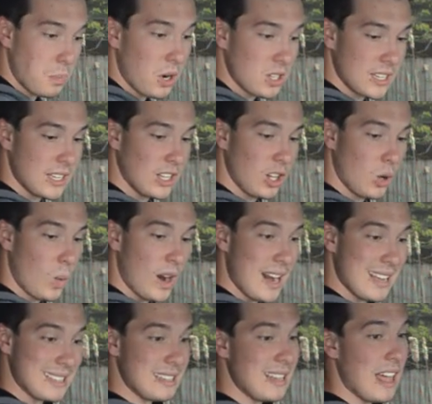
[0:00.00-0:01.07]
particular one
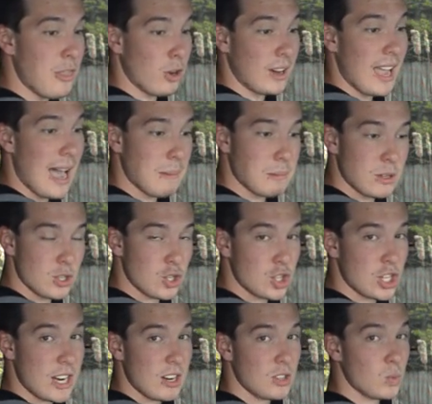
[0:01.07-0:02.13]
has leather captain's
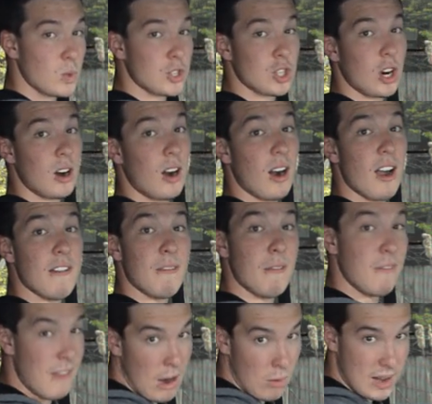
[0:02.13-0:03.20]
chairs, which are
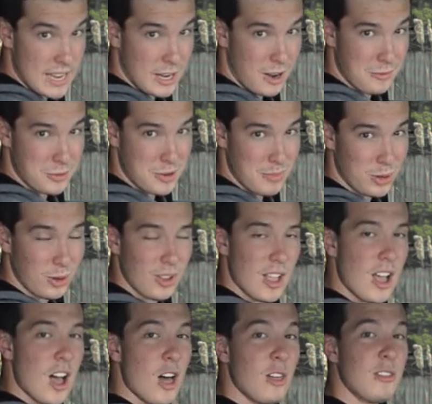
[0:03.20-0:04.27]
very comfortable,
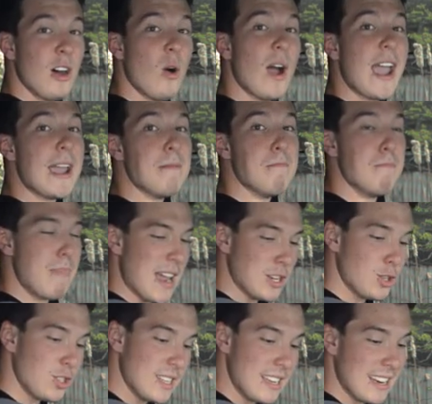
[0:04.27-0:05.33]
though a bench
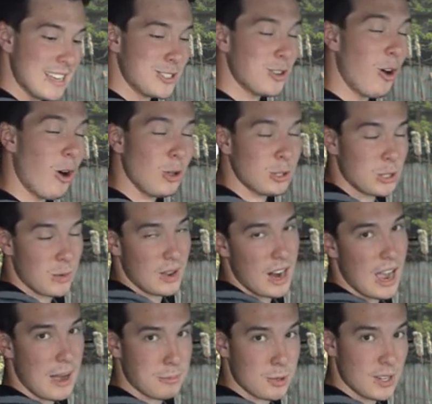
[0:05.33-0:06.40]
seat is also an
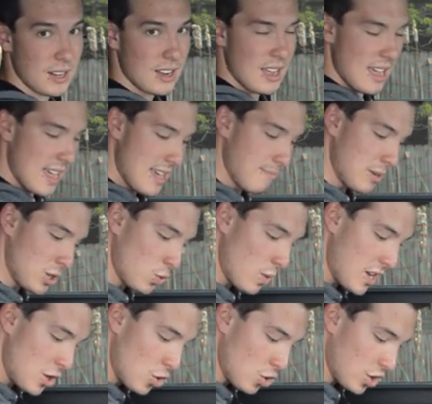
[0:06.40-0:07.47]
option. In
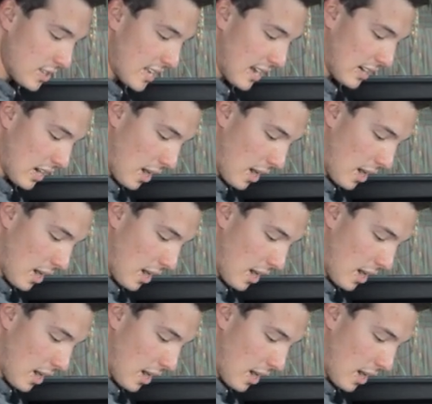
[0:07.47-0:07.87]
between, you just get